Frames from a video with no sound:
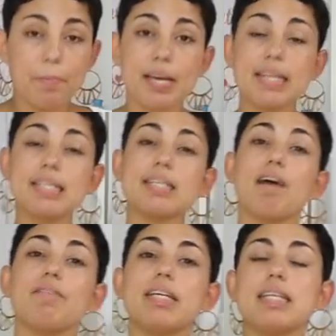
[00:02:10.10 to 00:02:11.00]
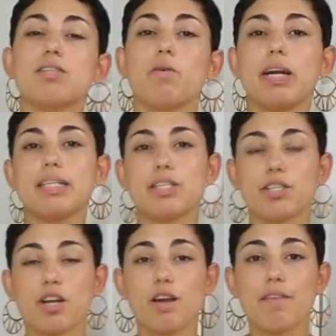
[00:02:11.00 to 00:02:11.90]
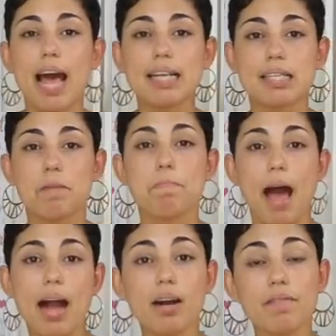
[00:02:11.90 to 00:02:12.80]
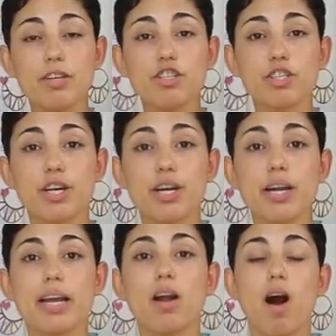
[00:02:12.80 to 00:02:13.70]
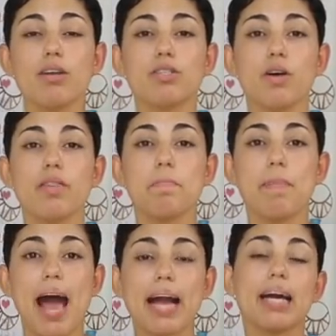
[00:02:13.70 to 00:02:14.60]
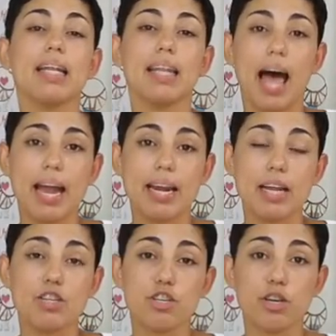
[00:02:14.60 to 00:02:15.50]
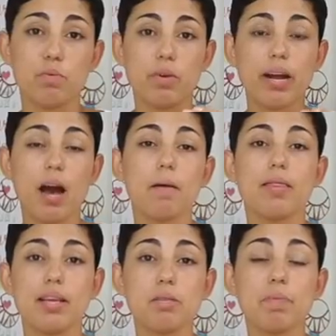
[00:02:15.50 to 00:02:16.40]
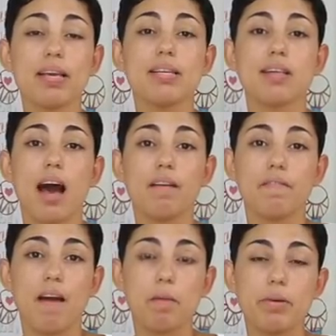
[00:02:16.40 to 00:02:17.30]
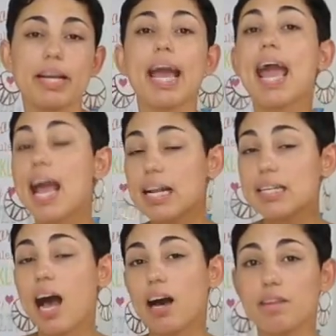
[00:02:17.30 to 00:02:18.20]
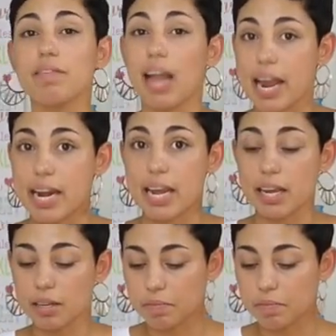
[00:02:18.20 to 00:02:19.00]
Piece seven is going to serve as the back of your skirt and also the back lining. So you will cut this piece out of fabric and out of lining.